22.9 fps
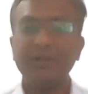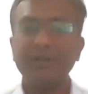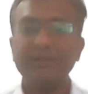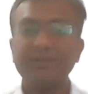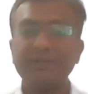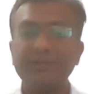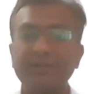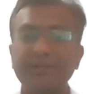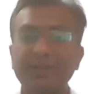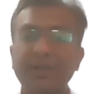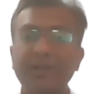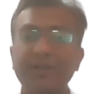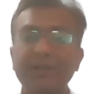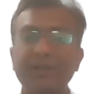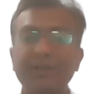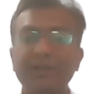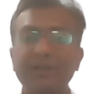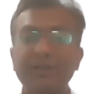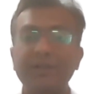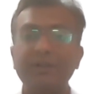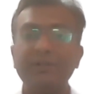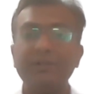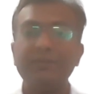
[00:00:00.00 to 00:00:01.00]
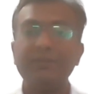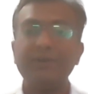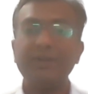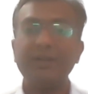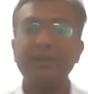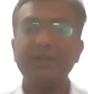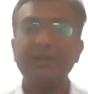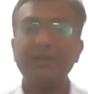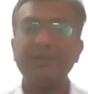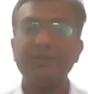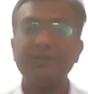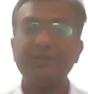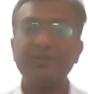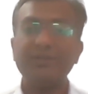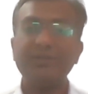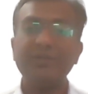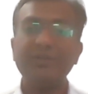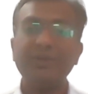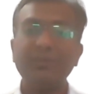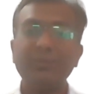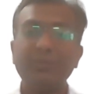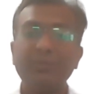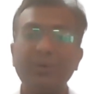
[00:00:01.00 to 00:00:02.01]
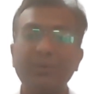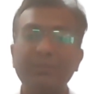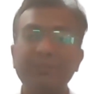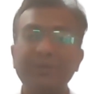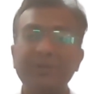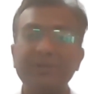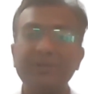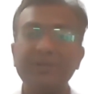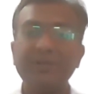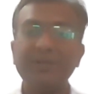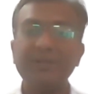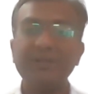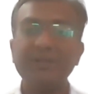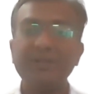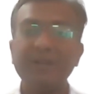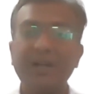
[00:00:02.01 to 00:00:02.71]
a state where a system properties